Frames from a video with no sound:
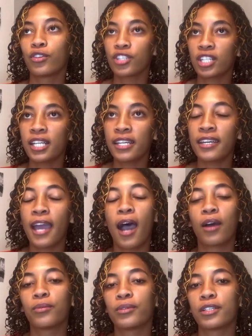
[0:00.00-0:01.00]
Usually
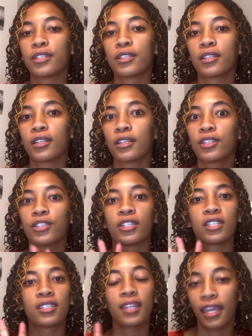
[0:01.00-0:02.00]
I would
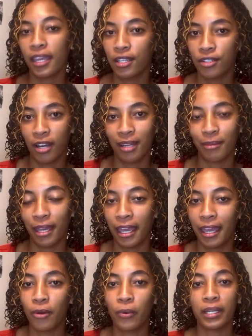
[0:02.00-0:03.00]
just air dry my
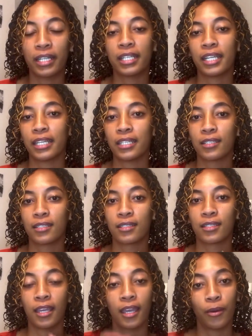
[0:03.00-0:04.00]
hair when it
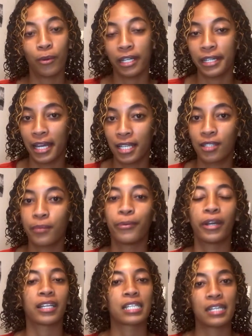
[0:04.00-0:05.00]
has the
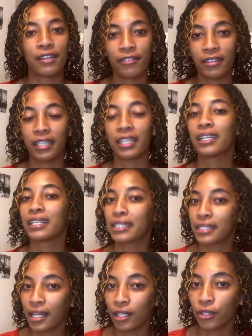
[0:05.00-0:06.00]
product and everything and
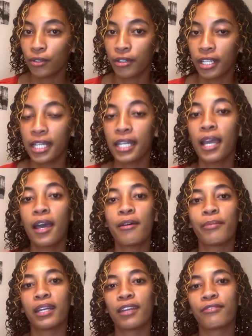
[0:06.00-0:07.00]
it's styled already.
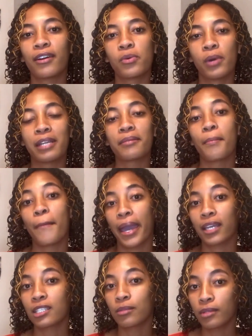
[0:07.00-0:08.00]
But if I want
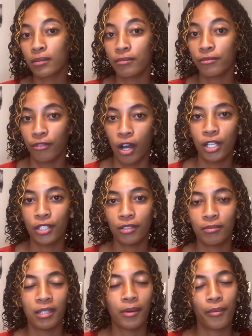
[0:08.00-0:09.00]
maximum
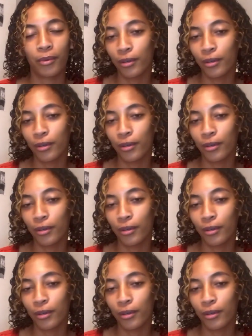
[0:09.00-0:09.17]
volume, maybe I'm